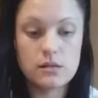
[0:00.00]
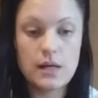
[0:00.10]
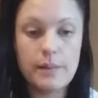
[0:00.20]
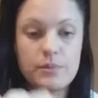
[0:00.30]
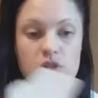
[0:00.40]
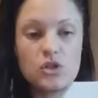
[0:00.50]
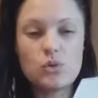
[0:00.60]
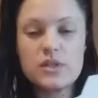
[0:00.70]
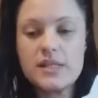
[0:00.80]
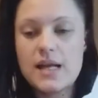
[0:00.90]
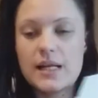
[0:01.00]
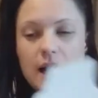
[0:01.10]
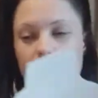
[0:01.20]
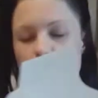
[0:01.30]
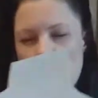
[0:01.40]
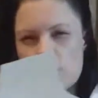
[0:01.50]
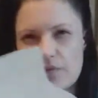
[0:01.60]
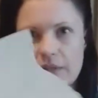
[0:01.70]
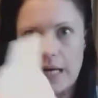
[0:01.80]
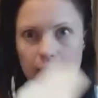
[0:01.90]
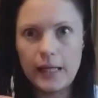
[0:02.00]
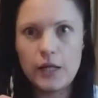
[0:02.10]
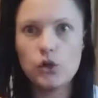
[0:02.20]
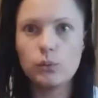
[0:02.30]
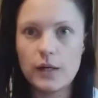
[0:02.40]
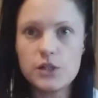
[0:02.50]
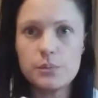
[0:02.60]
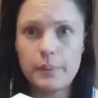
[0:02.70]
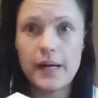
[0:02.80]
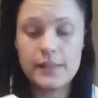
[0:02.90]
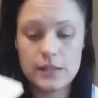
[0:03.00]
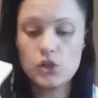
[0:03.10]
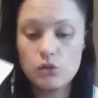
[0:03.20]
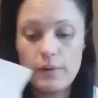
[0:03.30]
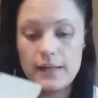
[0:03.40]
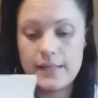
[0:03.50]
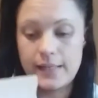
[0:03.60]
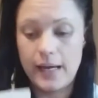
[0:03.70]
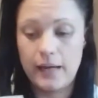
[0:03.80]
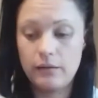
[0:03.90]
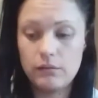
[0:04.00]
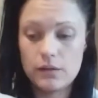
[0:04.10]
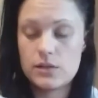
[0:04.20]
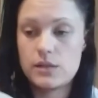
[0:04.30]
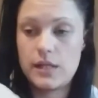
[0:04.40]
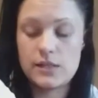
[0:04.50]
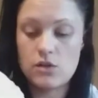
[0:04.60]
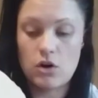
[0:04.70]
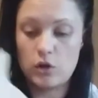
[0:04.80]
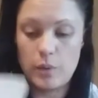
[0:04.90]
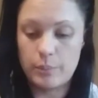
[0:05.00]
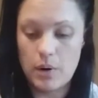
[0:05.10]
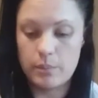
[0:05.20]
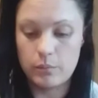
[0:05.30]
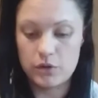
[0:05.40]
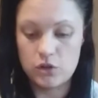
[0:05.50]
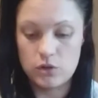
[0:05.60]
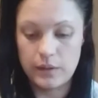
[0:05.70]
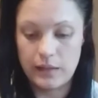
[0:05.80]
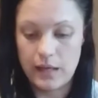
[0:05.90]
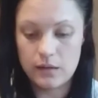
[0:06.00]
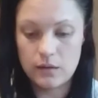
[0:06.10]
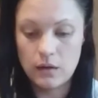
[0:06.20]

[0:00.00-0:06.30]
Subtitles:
up to your standard, like in terms of color, and you want to paint it, you really can. There's not going to be a problem with you doing that.